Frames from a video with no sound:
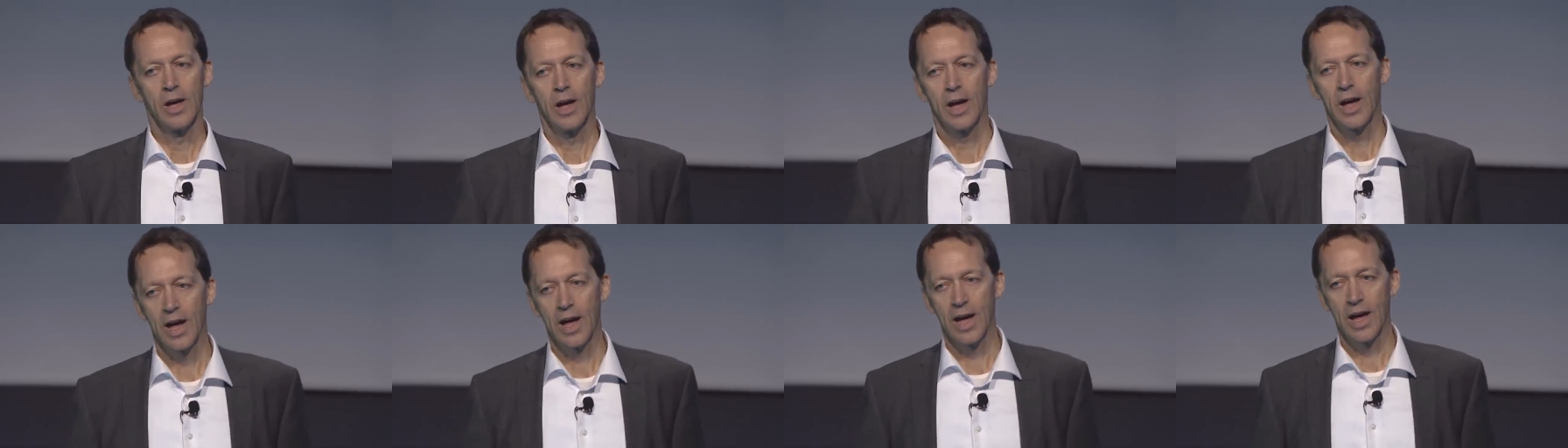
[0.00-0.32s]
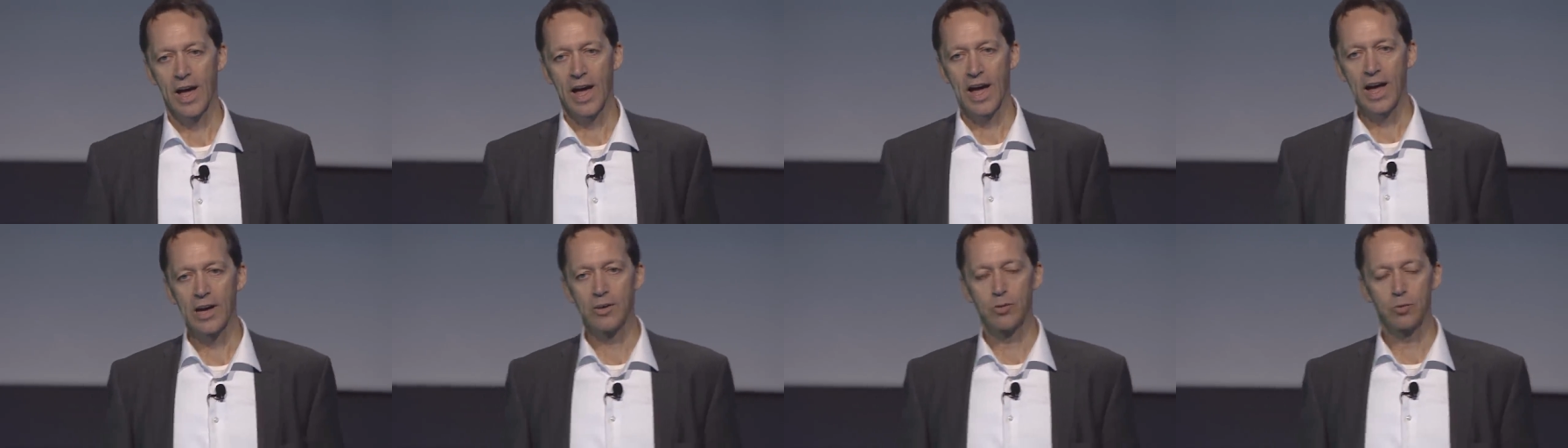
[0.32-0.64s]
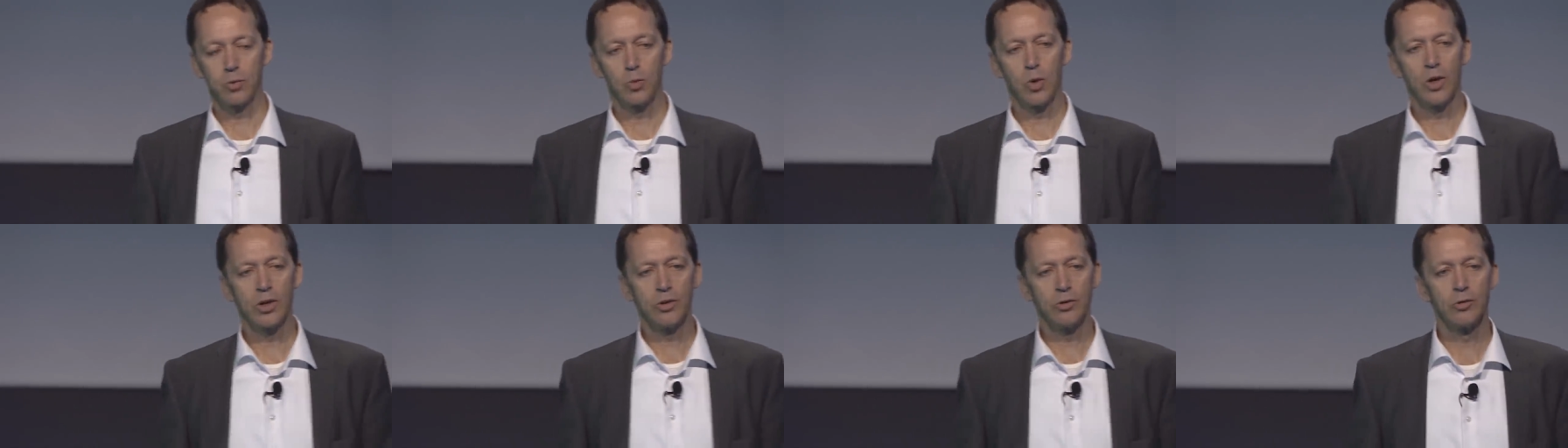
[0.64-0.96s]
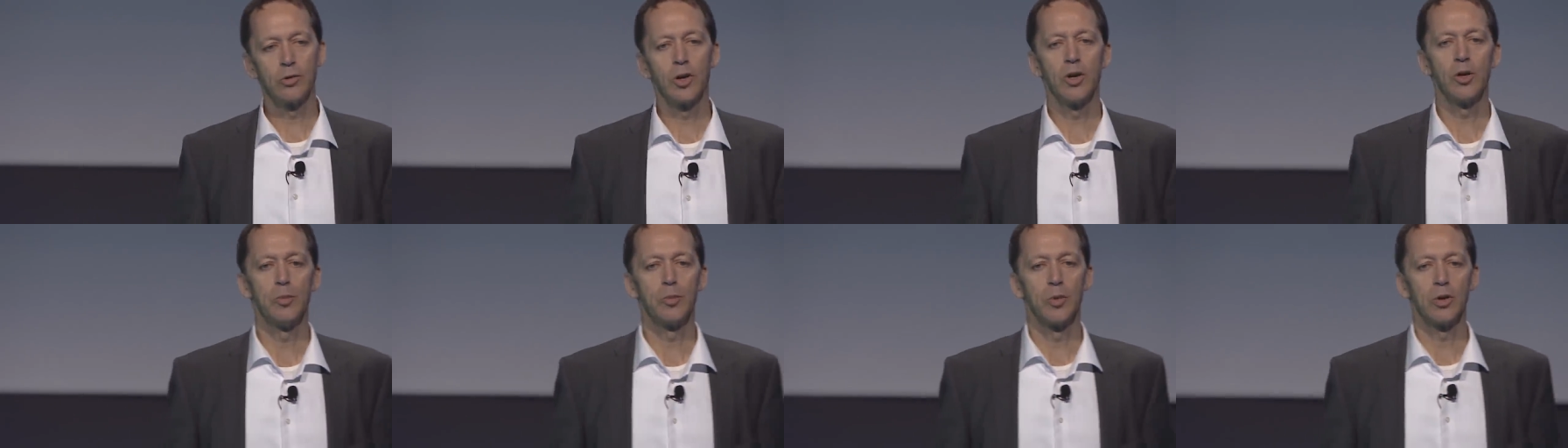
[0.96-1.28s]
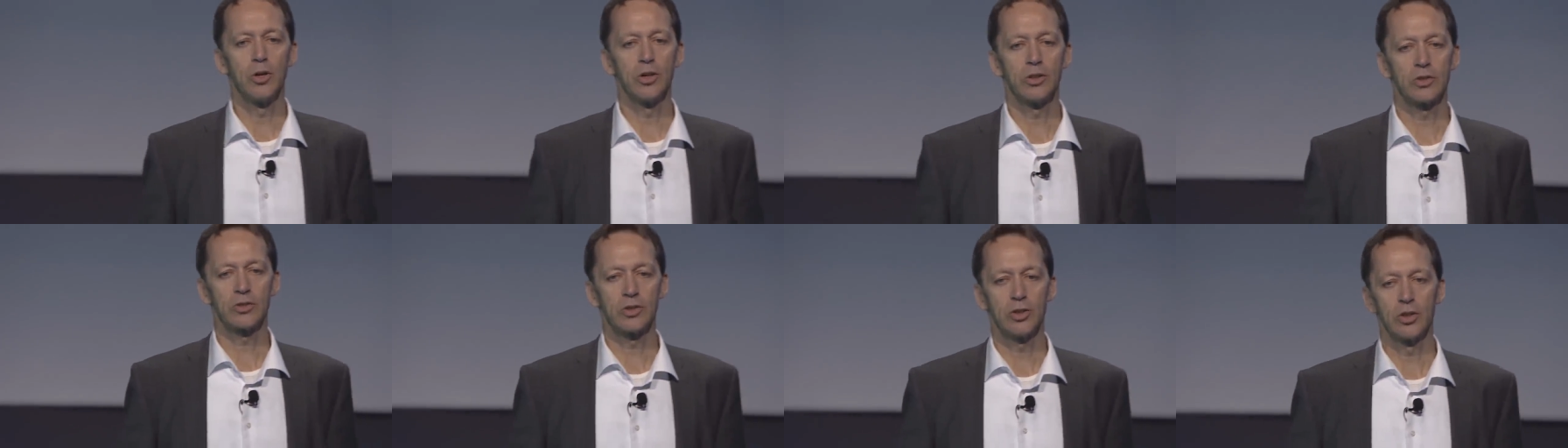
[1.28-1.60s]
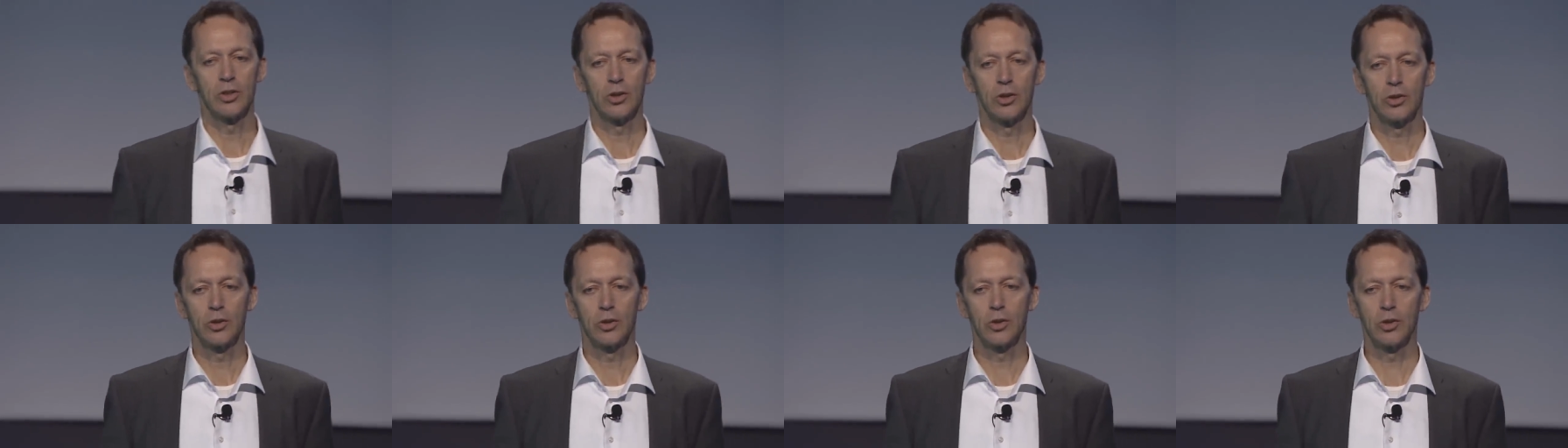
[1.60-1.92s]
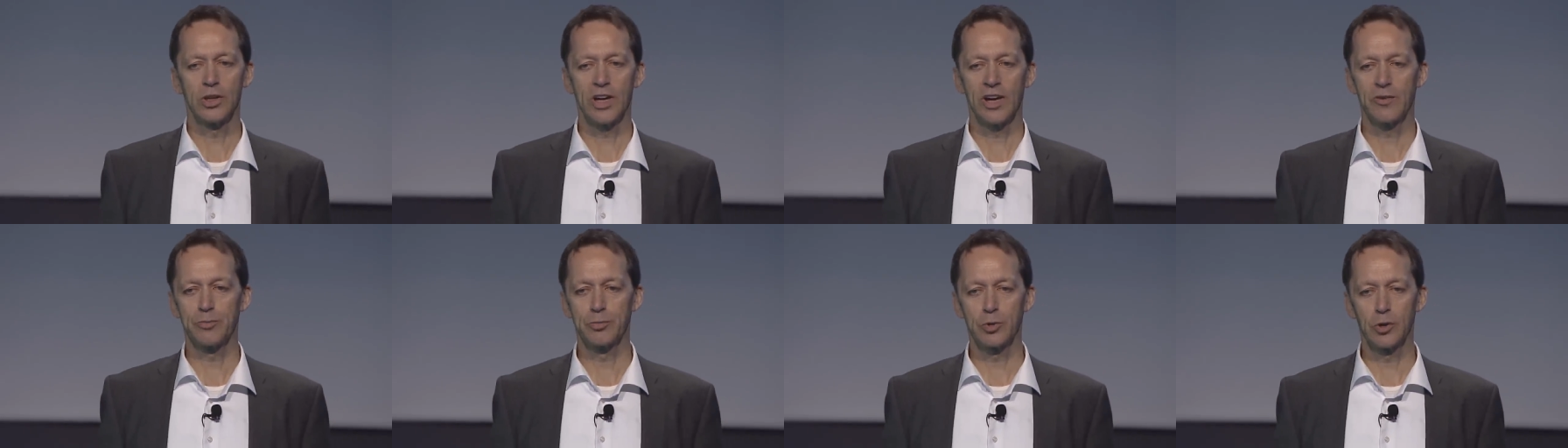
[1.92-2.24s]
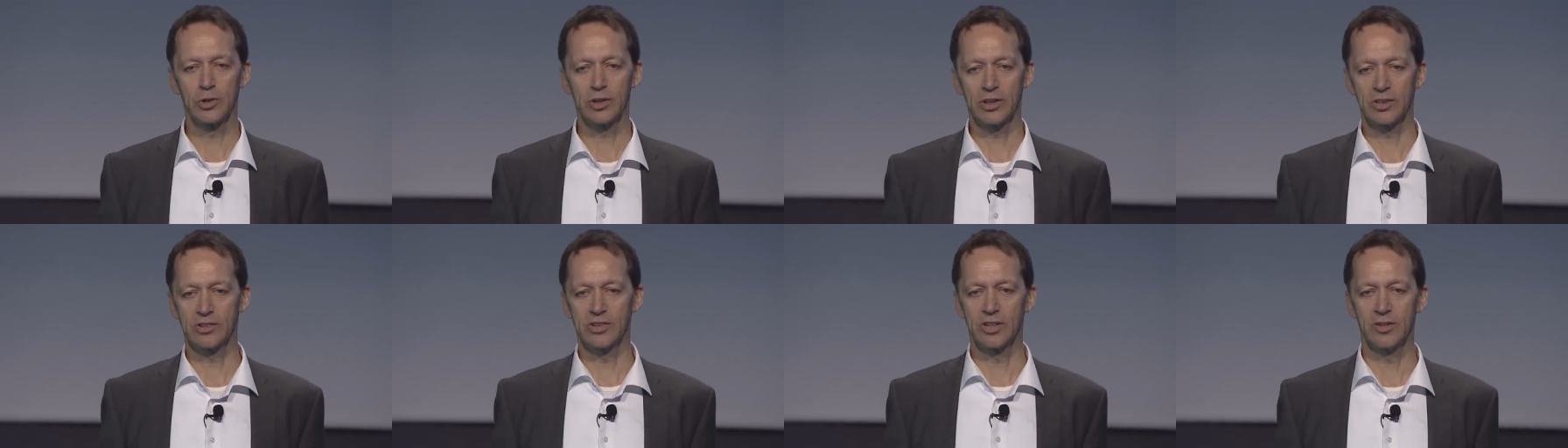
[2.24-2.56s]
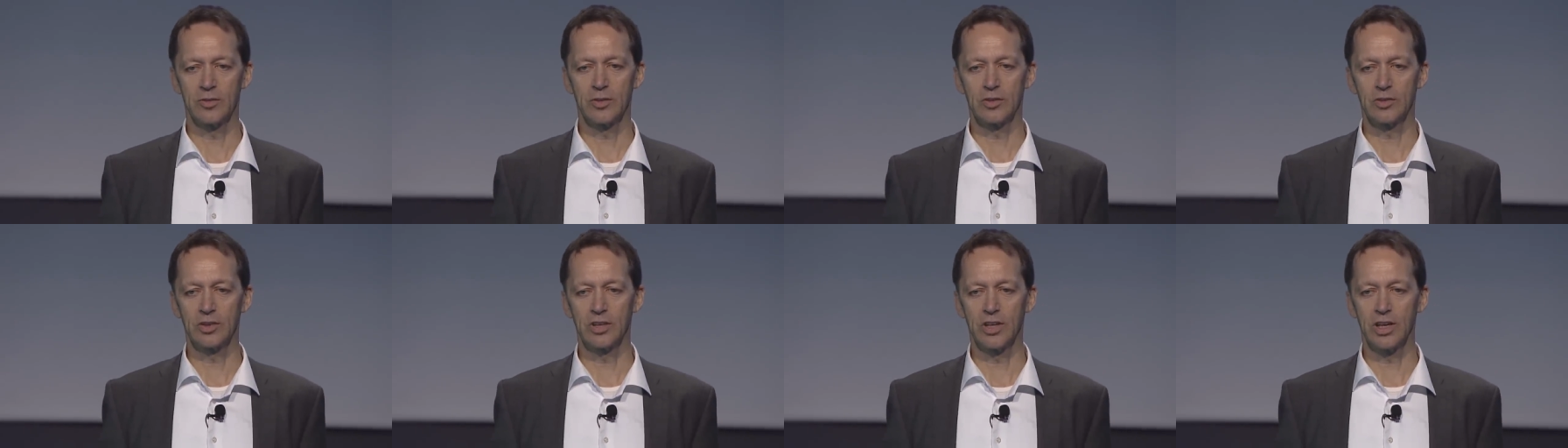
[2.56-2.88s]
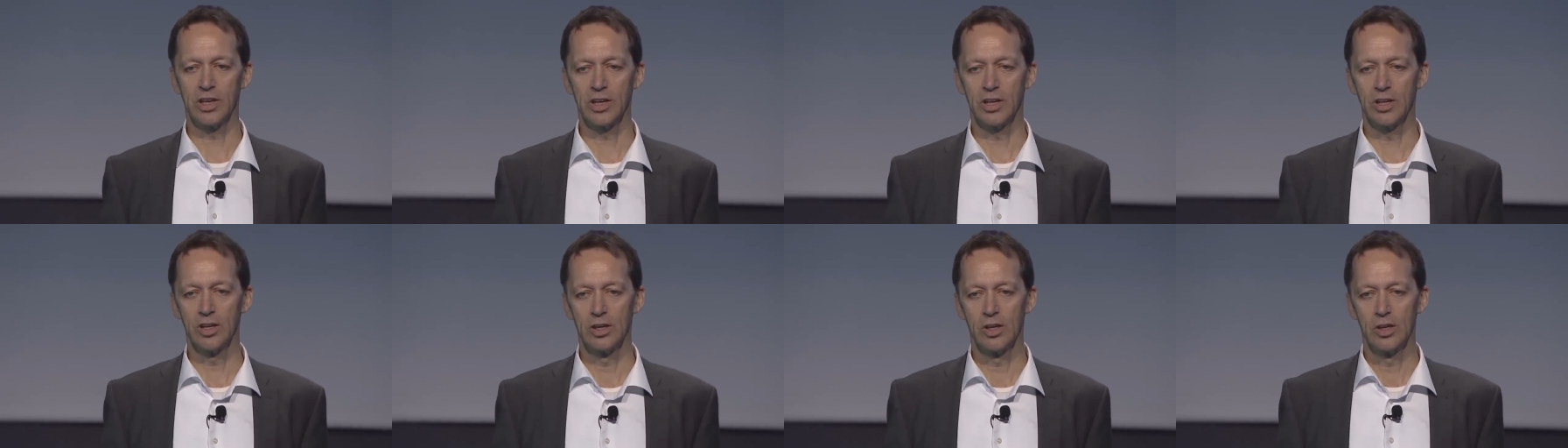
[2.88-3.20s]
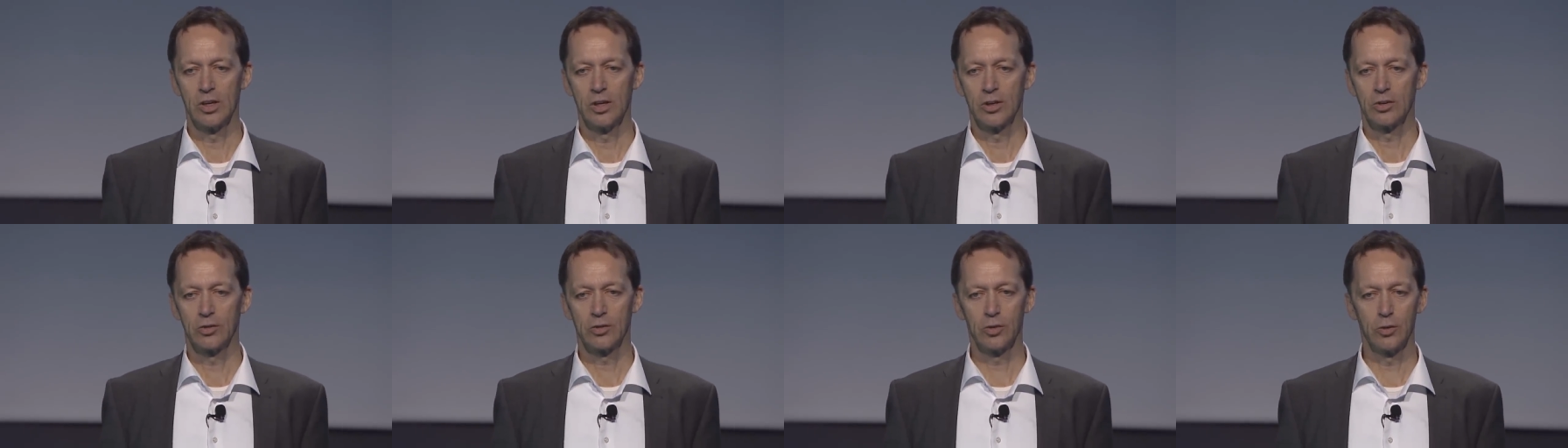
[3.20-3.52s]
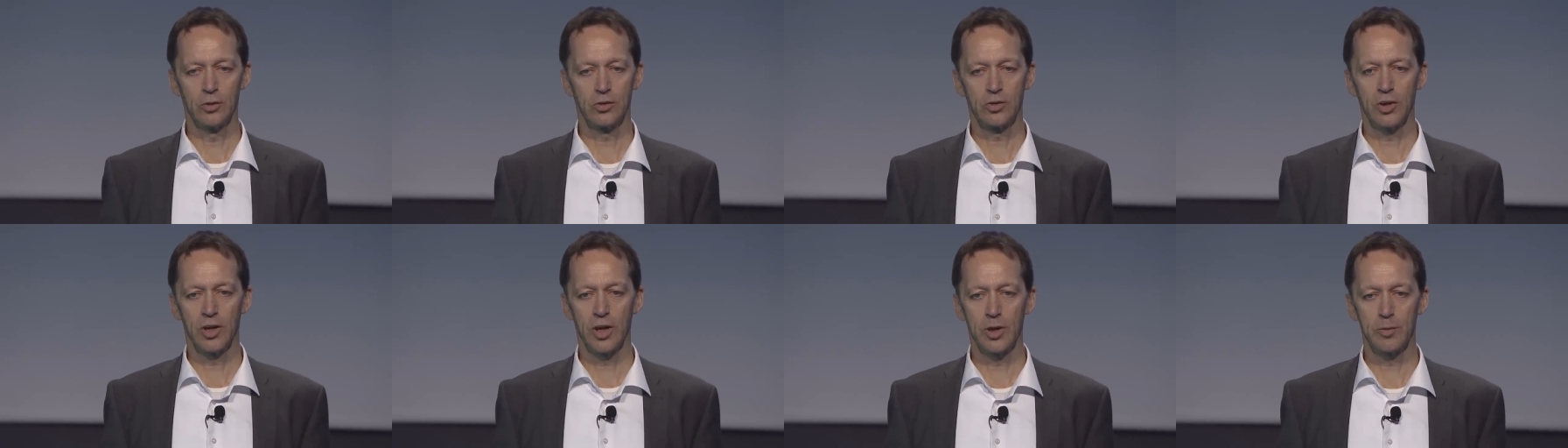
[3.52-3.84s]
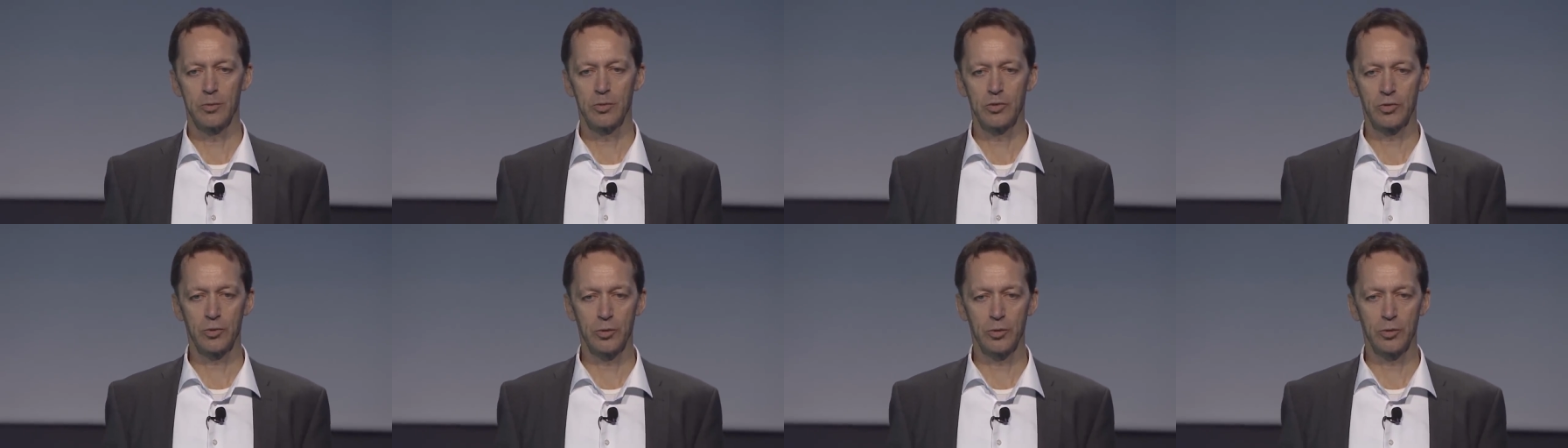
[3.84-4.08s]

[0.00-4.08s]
And one robot could have productivity 2 times,